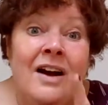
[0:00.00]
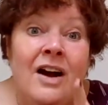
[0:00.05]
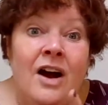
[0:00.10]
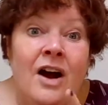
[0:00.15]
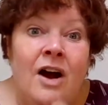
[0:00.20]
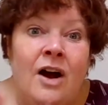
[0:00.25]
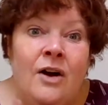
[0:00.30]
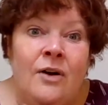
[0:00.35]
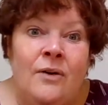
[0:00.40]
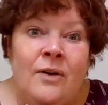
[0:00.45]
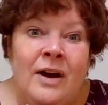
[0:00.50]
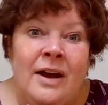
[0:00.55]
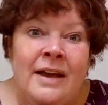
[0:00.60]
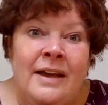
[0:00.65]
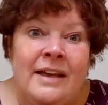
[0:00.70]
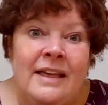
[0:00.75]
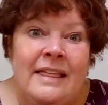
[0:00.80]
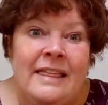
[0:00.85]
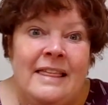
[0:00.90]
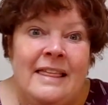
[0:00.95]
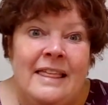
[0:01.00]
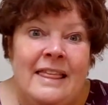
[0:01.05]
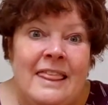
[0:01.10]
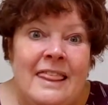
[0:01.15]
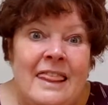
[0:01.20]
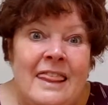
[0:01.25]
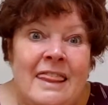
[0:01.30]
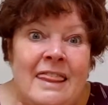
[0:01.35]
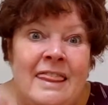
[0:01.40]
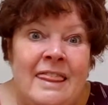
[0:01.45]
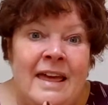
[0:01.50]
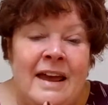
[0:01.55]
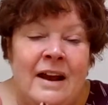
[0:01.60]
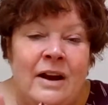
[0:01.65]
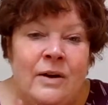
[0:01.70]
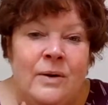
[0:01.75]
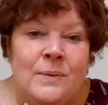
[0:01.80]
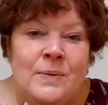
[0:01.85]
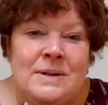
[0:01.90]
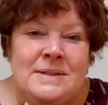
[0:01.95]
All right.
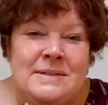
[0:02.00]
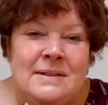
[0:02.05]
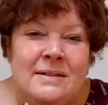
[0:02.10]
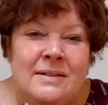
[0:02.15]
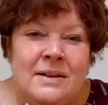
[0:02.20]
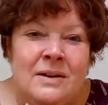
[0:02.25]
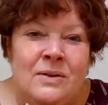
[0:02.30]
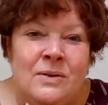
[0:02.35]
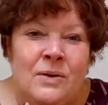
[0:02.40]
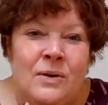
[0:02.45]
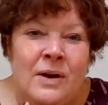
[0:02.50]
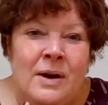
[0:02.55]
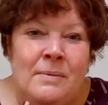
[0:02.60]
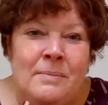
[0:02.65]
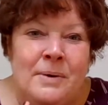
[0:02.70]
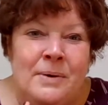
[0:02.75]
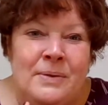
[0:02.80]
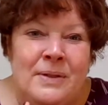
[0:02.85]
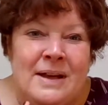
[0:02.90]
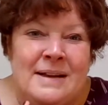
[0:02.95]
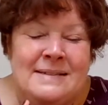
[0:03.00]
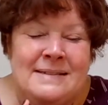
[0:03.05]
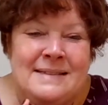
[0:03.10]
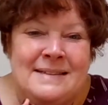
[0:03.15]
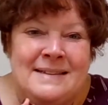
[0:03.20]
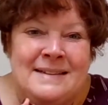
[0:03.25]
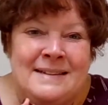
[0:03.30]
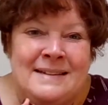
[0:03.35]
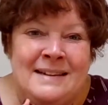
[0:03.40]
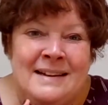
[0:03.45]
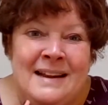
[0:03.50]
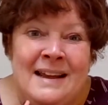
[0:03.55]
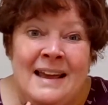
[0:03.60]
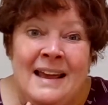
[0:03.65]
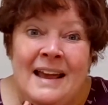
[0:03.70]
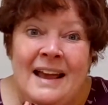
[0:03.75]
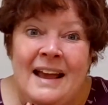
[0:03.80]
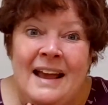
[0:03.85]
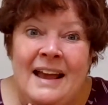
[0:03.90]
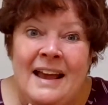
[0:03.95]
There was a little grammar lesson
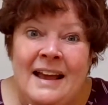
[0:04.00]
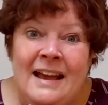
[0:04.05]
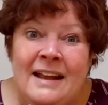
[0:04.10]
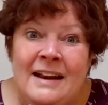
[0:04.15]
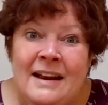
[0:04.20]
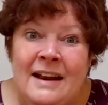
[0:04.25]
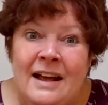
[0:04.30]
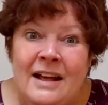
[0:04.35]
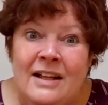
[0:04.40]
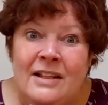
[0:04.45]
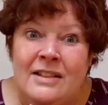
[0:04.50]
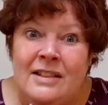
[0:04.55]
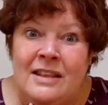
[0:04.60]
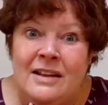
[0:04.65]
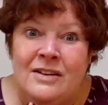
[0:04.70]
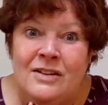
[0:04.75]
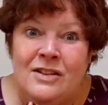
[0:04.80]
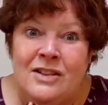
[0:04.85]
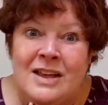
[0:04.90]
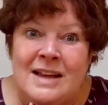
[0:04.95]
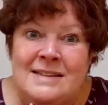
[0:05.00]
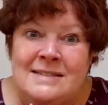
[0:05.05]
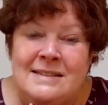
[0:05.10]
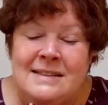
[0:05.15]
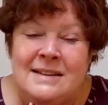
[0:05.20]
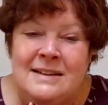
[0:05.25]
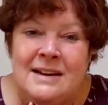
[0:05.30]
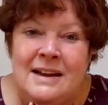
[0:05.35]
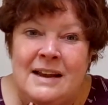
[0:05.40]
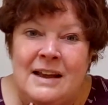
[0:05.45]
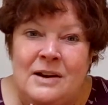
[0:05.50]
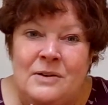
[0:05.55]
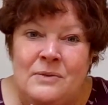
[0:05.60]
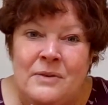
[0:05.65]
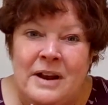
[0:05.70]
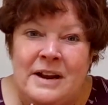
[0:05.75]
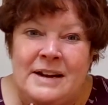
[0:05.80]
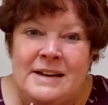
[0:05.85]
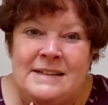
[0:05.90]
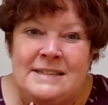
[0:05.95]
and a little lesson in
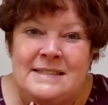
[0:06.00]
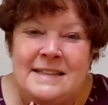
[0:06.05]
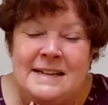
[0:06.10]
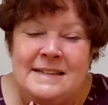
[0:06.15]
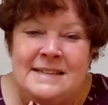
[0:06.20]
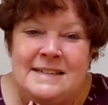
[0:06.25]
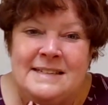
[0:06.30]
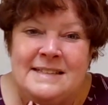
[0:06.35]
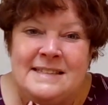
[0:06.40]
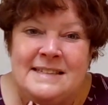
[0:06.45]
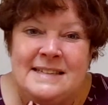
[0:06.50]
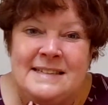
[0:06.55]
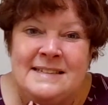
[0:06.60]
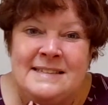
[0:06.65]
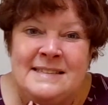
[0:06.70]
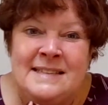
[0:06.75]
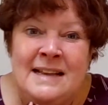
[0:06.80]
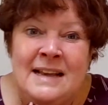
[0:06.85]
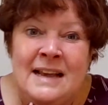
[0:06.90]
writing sentences.